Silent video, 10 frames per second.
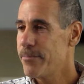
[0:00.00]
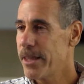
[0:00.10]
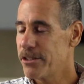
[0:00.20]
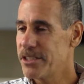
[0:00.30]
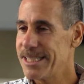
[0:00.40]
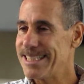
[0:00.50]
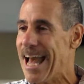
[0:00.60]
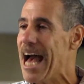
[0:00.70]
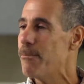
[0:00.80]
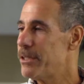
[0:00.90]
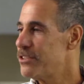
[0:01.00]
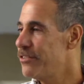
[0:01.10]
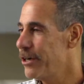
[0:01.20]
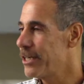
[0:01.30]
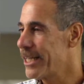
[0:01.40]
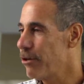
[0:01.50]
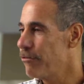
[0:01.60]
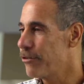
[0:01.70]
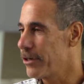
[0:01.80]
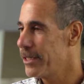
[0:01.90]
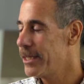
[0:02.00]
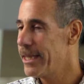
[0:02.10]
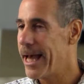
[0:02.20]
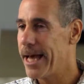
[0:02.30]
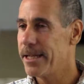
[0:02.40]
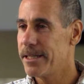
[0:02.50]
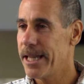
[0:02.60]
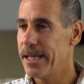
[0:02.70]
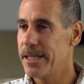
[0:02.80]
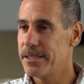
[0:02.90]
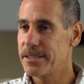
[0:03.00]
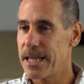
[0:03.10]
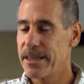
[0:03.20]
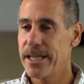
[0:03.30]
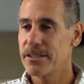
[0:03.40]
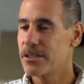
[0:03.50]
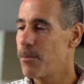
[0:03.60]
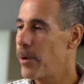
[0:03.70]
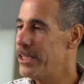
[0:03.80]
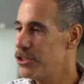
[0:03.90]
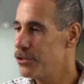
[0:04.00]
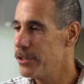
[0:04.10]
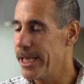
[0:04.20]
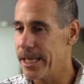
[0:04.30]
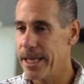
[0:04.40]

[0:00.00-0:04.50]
there's this atmosphere at Guilford that is, I think, some ways unique.